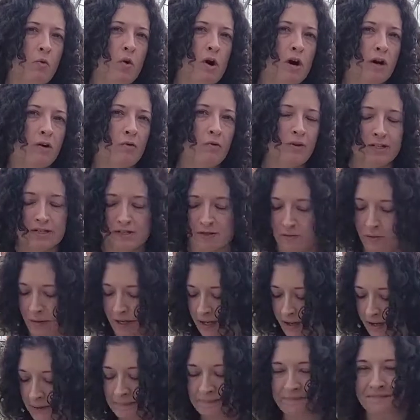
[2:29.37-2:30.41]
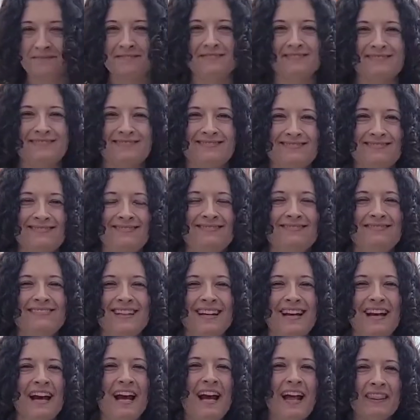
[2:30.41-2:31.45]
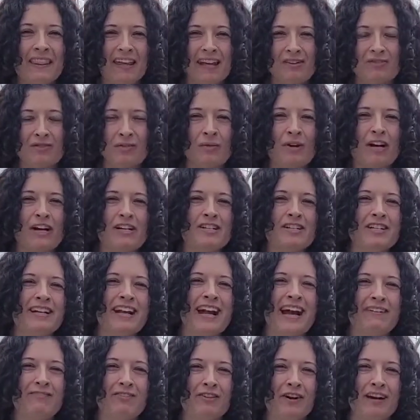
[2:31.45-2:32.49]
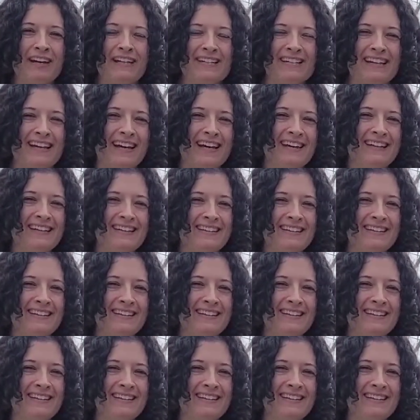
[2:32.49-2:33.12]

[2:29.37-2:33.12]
water once a week. Thanks for watching and have a great day.